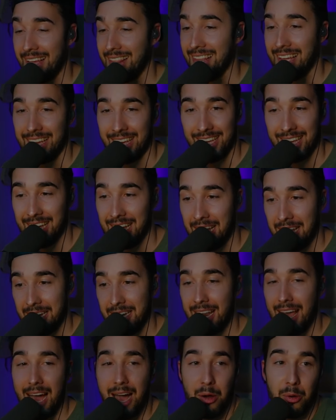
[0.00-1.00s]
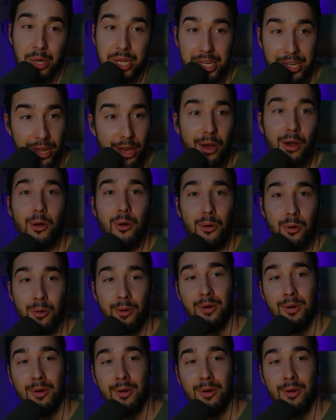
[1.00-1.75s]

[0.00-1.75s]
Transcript: Like now we know